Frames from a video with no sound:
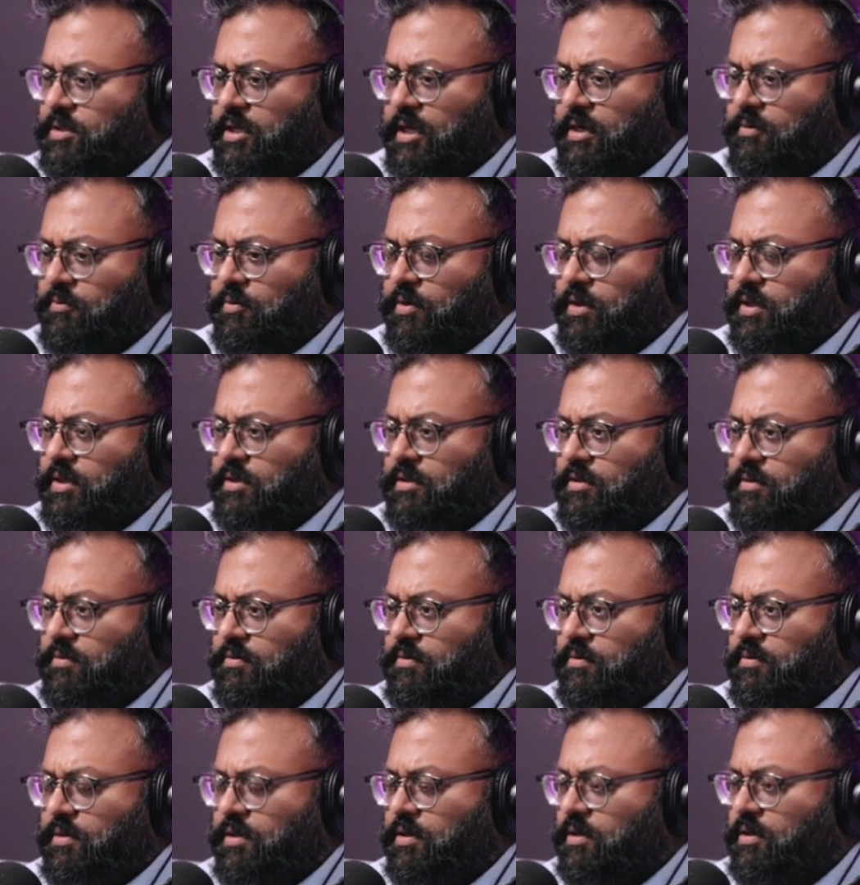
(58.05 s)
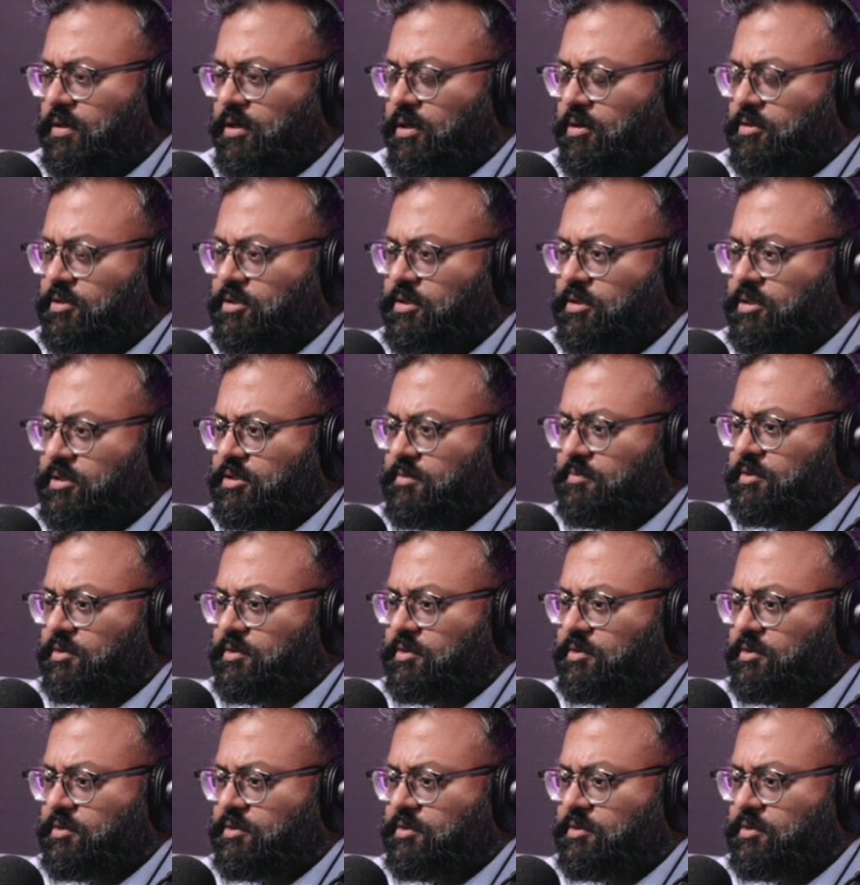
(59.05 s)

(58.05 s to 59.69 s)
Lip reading: Like, what, you know, did